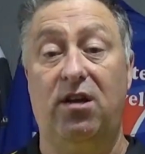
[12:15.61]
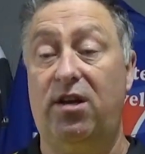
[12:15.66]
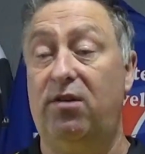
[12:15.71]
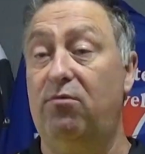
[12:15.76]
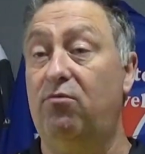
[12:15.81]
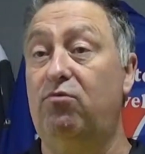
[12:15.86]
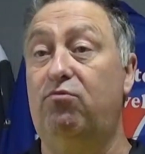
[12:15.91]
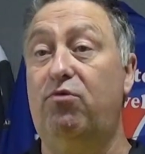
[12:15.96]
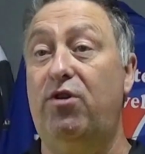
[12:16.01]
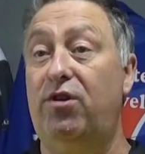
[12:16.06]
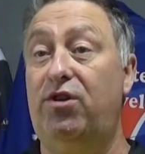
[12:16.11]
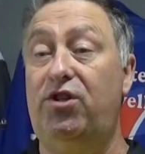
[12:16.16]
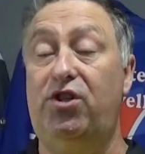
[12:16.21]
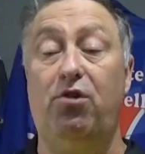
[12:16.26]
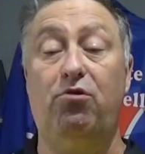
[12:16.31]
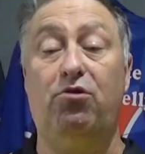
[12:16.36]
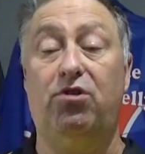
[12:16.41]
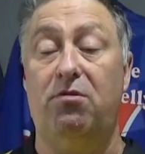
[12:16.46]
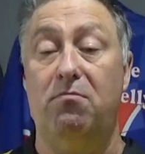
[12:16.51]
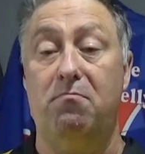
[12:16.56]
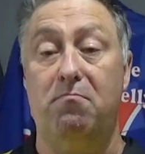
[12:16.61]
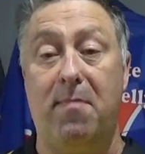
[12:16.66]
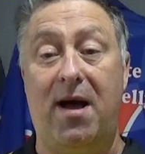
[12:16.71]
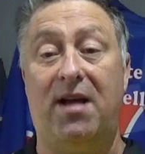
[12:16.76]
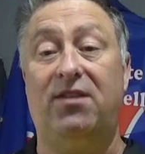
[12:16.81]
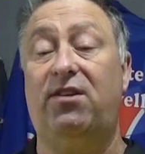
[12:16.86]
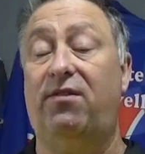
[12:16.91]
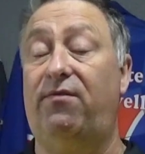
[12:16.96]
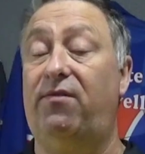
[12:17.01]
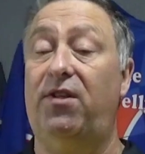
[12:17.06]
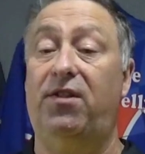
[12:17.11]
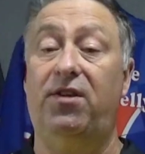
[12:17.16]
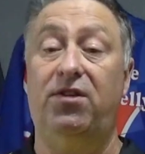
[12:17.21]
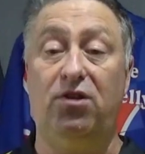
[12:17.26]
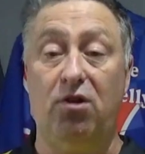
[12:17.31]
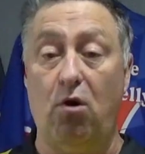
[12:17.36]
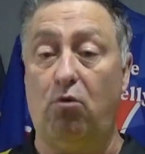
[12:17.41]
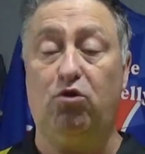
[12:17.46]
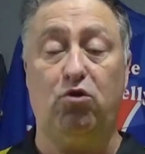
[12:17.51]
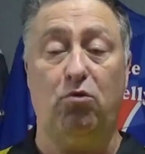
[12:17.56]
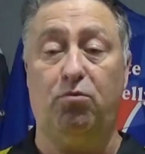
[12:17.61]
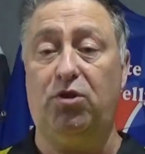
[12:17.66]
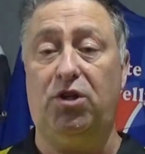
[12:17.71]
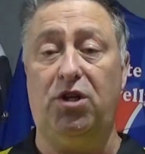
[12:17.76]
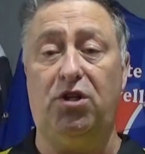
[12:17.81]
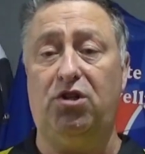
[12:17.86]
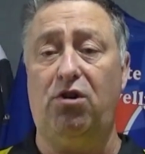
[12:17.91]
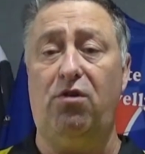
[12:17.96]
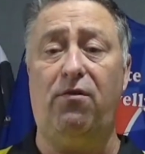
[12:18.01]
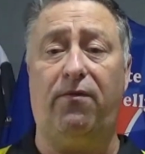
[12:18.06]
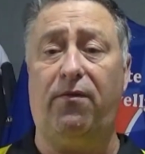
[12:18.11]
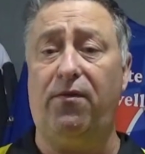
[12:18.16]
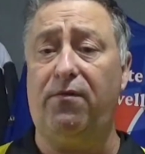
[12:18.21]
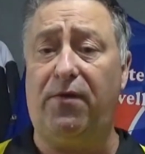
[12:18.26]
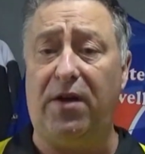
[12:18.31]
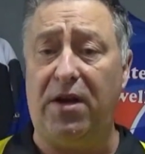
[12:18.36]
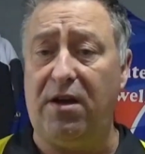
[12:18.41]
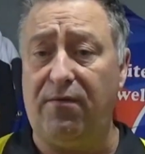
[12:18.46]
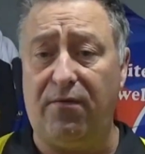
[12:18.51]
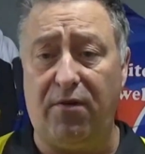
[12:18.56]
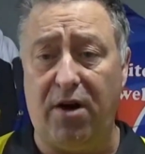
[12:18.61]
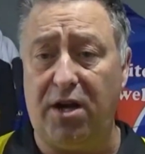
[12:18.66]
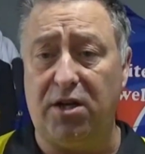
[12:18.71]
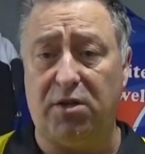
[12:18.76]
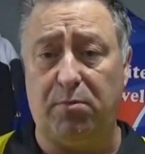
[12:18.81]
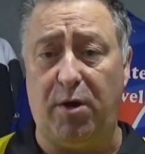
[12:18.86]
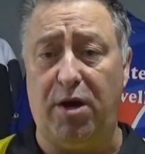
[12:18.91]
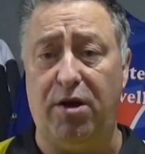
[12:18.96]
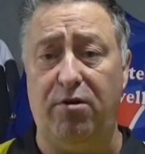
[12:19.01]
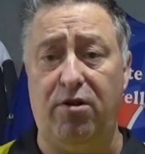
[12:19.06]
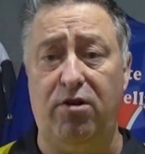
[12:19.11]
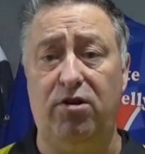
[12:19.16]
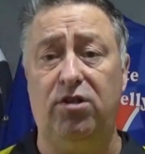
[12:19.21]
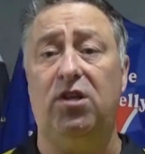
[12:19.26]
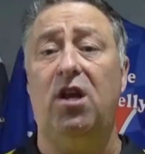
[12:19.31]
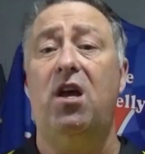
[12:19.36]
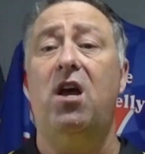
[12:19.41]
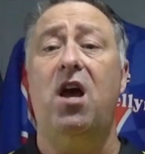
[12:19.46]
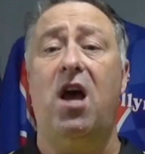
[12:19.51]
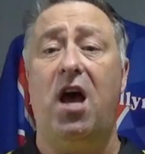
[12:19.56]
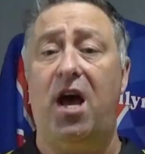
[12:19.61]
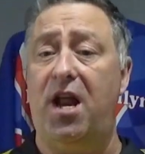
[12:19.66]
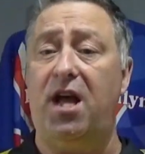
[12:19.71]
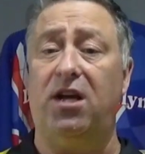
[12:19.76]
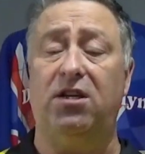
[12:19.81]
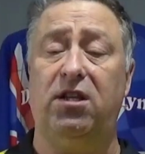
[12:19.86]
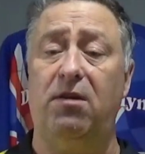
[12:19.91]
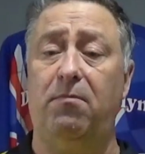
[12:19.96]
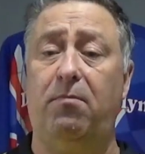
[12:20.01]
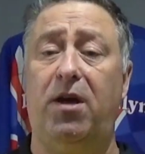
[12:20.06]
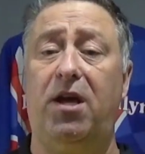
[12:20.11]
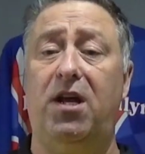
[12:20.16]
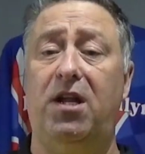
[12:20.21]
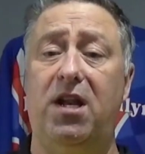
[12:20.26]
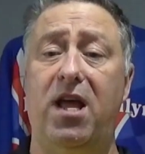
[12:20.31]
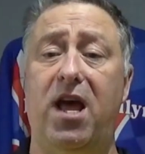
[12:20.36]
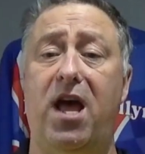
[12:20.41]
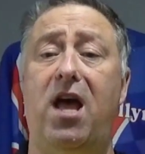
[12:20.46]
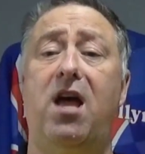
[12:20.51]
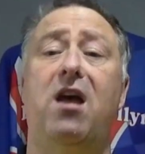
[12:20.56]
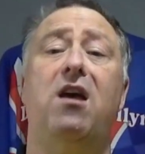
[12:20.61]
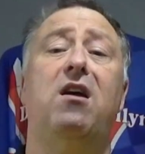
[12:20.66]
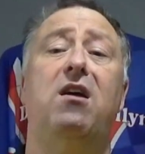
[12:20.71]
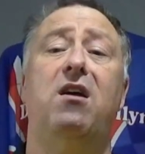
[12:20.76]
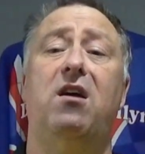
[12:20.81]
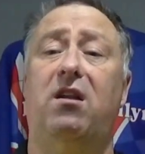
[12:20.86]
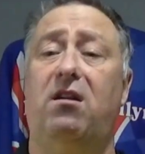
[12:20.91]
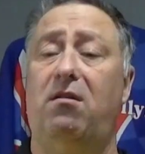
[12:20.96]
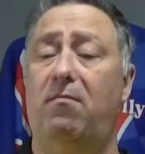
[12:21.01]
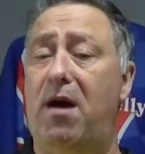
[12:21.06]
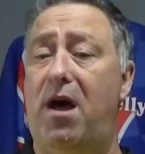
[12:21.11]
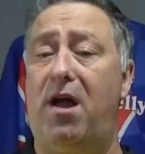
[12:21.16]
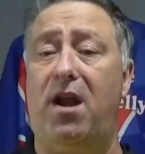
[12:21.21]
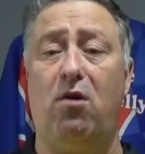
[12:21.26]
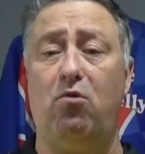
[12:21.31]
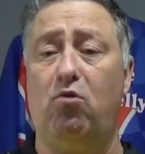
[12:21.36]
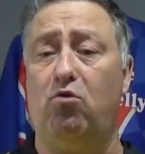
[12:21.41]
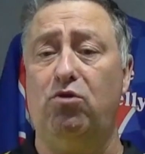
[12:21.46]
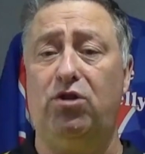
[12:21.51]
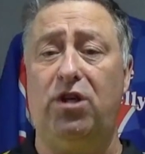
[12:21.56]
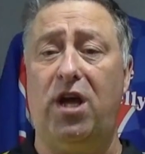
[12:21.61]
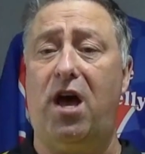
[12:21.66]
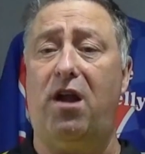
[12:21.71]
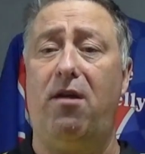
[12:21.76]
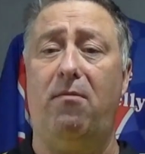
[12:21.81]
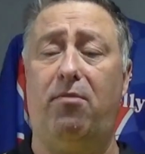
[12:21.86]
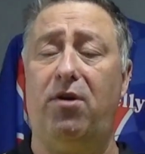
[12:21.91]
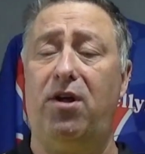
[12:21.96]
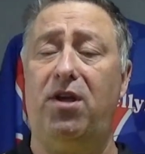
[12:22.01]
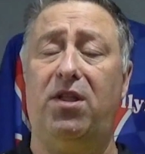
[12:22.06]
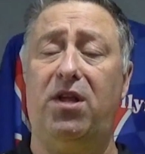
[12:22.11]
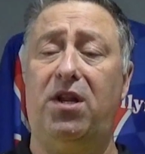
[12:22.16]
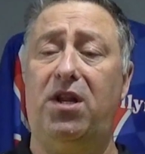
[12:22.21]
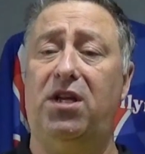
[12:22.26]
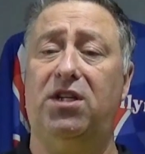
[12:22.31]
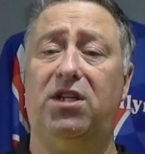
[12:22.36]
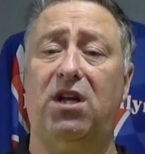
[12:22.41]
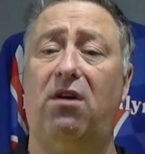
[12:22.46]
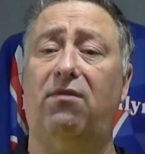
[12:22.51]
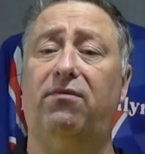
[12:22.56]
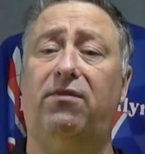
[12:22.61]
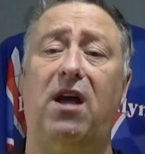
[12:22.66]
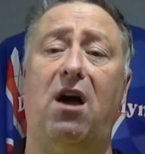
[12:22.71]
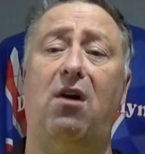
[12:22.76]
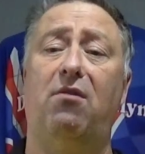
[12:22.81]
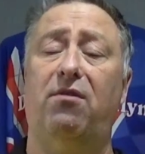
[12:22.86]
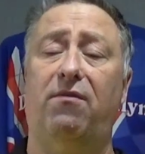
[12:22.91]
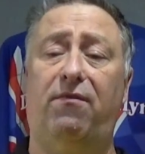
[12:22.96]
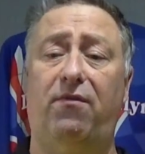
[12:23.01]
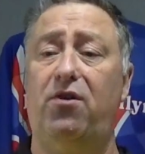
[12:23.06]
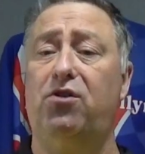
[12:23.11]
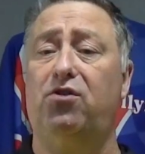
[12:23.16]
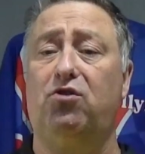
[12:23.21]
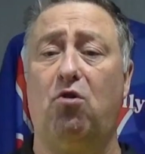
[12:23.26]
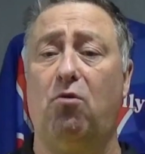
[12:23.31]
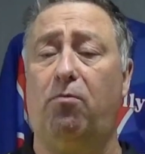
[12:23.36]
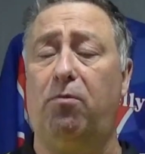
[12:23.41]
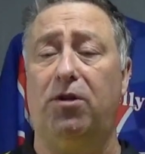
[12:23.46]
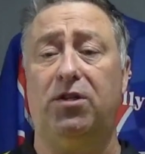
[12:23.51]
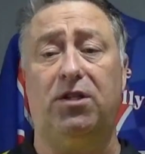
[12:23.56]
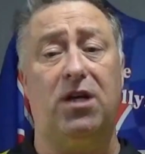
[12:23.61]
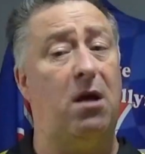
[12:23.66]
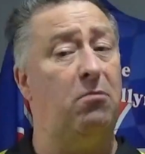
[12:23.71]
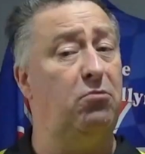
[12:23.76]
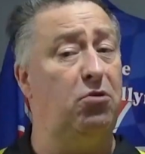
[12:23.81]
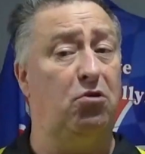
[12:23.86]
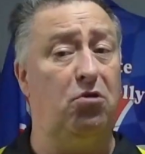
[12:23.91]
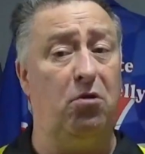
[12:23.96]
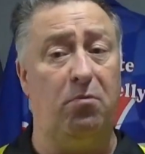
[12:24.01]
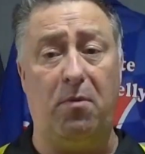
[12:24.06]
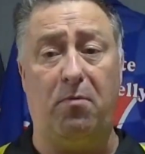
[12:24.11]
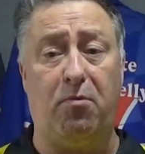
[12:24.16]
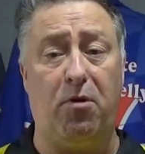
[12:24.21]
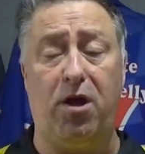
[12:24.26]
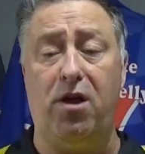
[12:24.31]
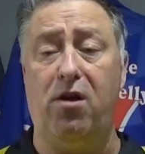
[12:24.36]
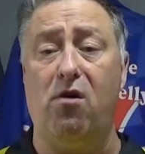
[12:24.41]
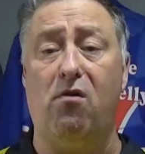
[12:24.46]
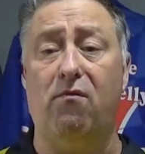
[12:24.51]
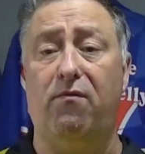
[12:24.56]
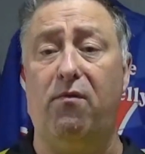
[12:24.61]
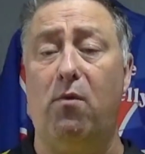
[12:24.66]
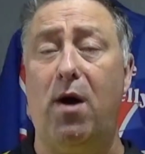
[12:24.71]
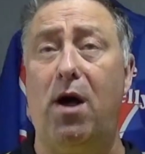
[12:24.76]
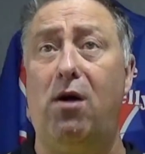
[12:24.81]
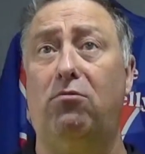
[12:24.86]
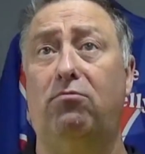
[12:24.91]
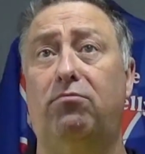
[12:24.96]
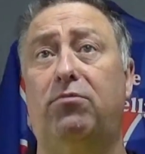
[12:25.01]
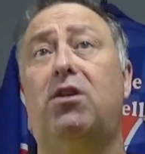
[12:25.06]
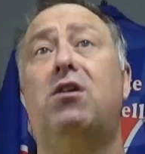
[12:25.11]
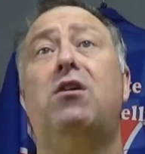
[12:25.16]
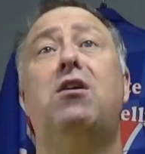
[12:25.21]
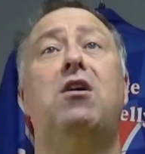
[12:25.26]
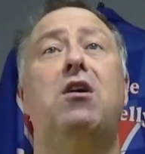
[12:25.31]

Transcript: It will reduce them massively. There's no substitute for finger for experience and actually being there. No matter how good you are at breathing yourself down, the first couple of times you're going to be pretty overwhelmed.